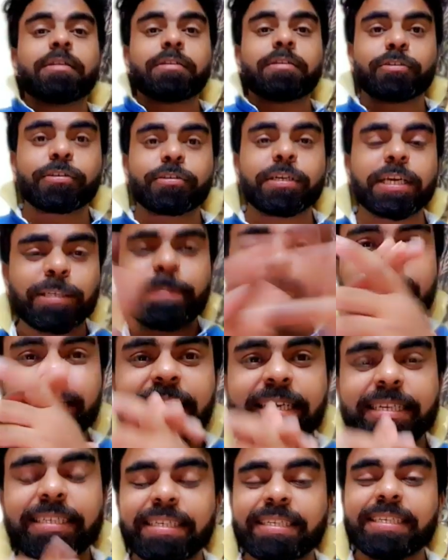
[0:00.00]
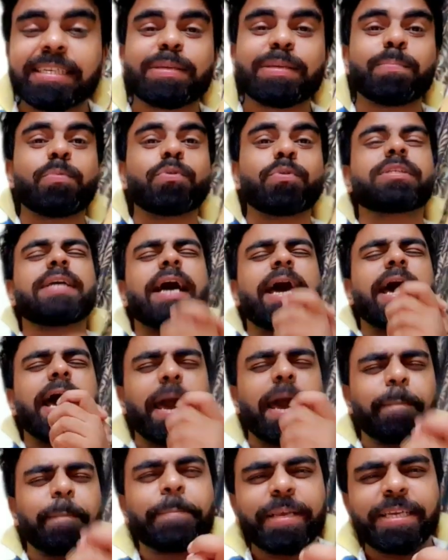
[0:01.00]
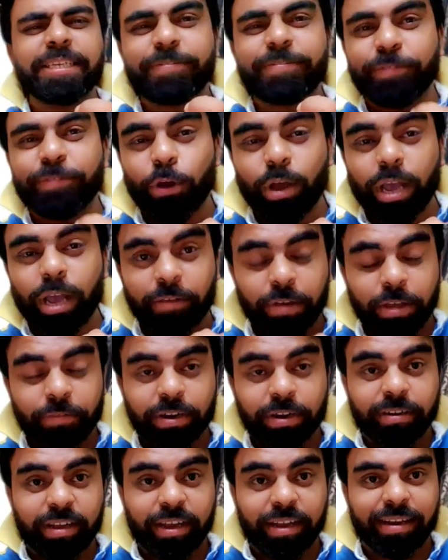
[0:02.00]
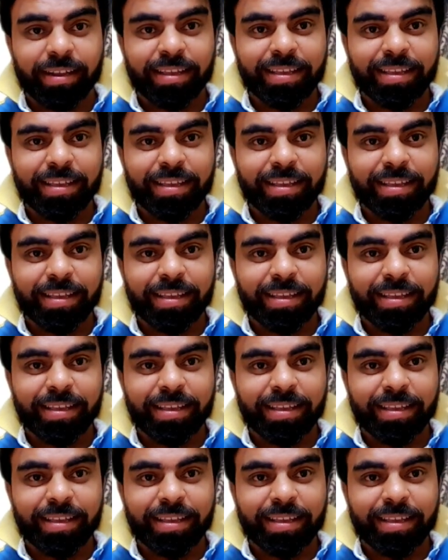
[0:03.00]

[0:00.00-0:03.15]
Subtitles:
Trust me guys, this is the most happiest vlog I've ever done.